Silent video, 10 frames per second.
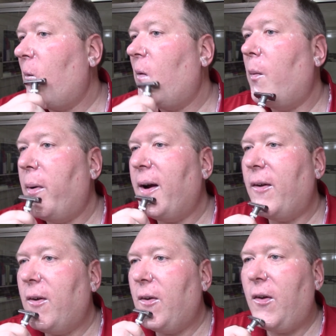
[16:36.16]
it
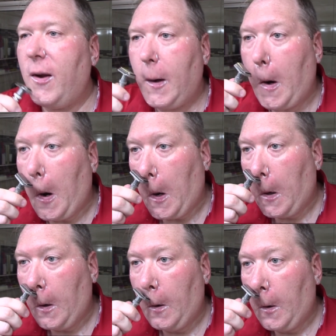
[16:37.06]
passes the
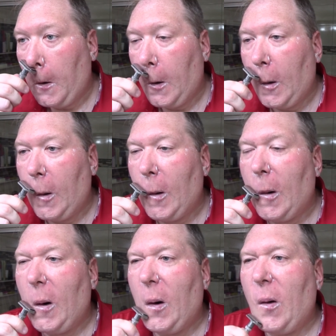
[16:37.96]

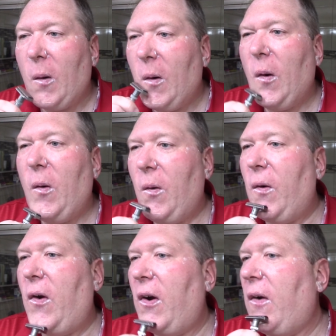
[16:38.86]
under the
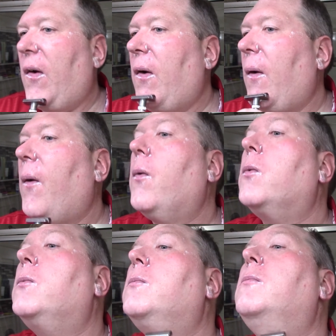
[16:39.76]
nose test.
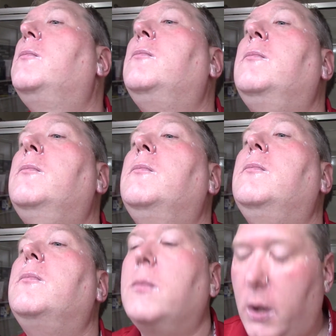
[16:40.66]

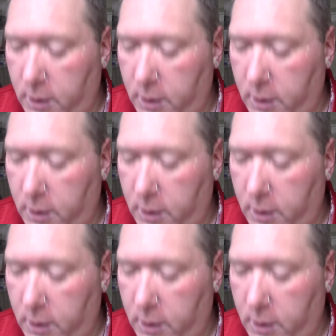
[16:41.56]
All